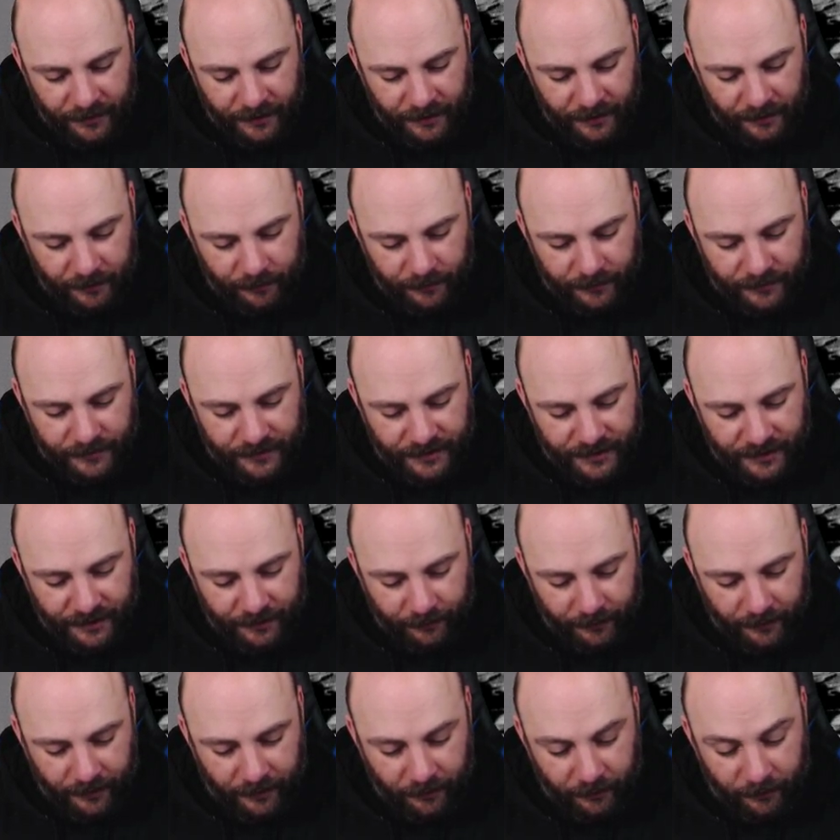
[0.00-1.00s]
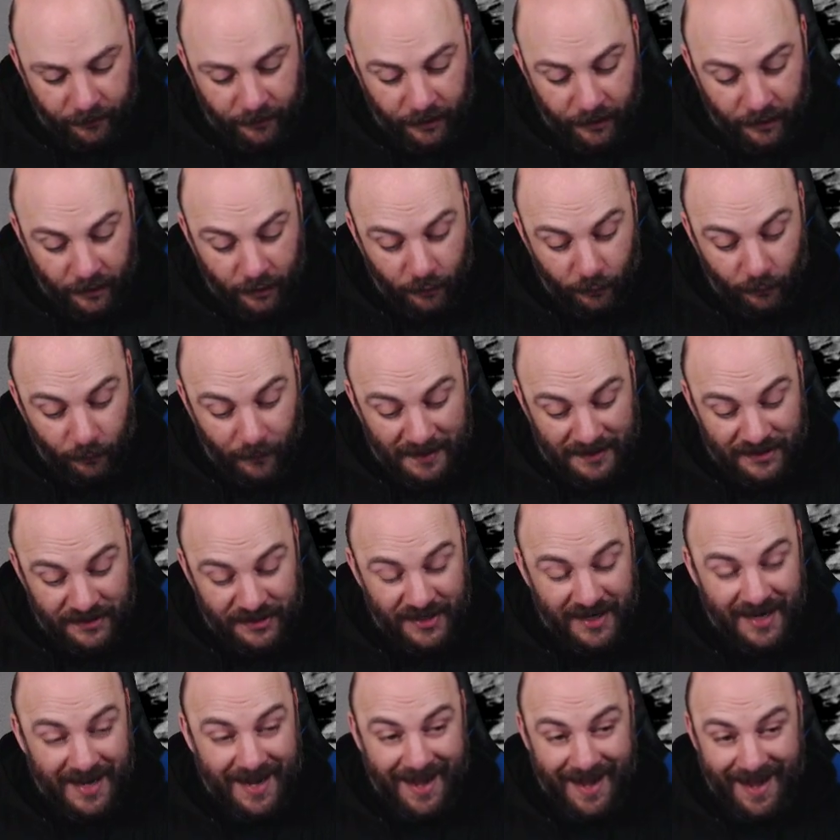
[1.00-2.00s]
equals 0,
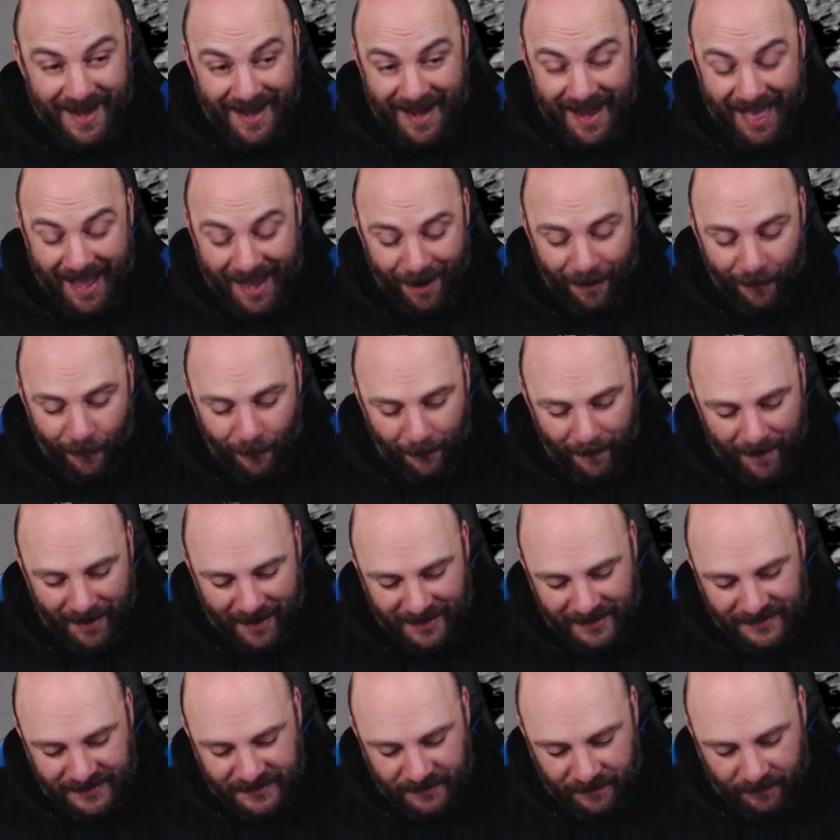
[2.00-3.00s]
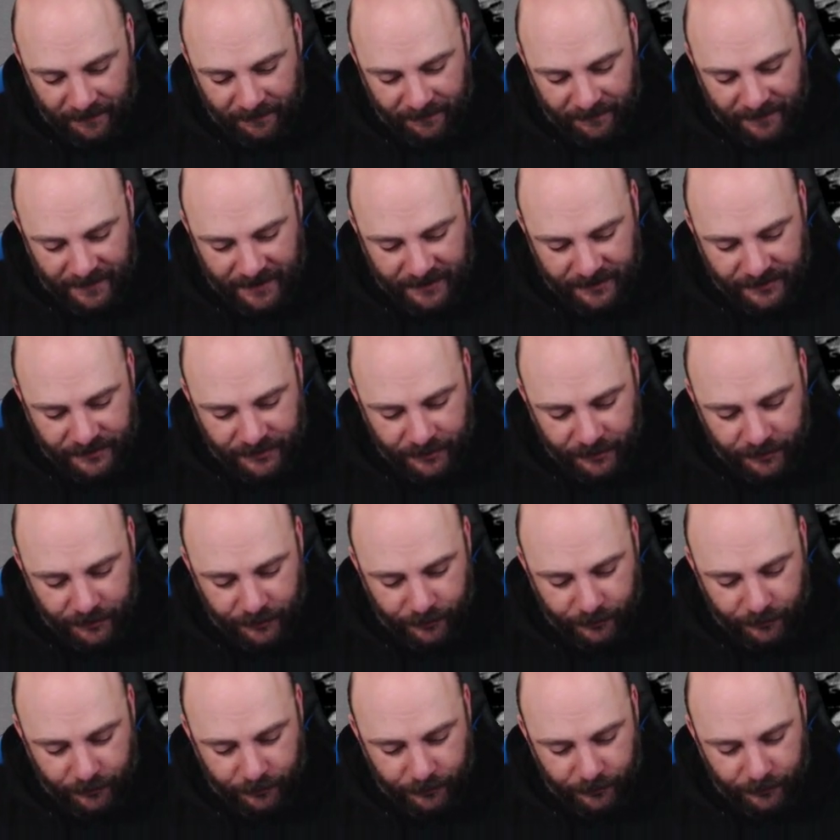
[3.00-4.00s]
which now makes
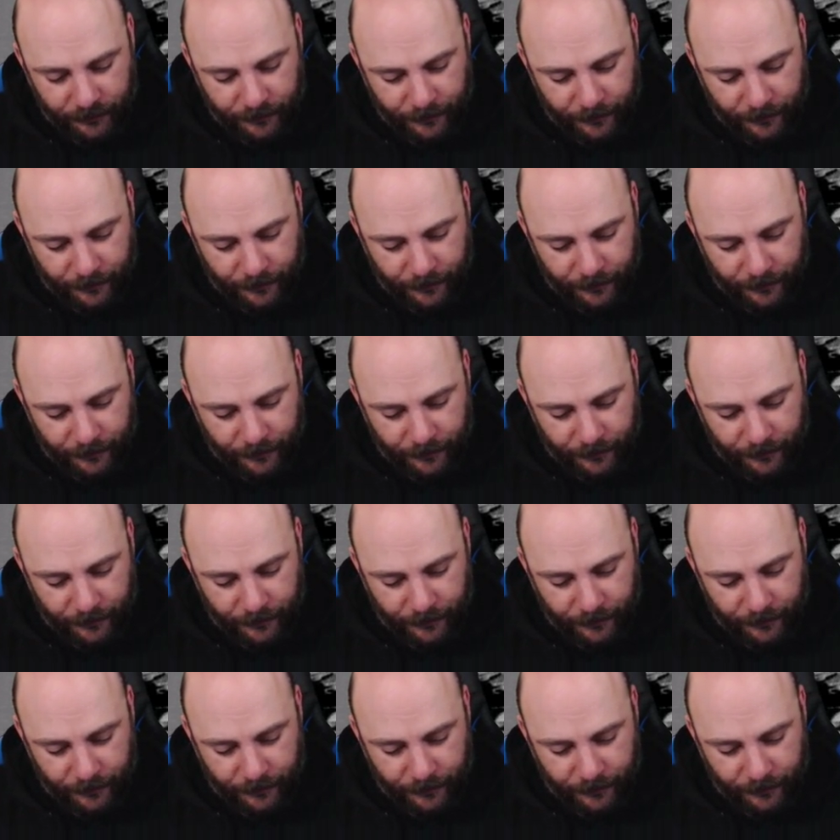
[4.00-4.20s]
V2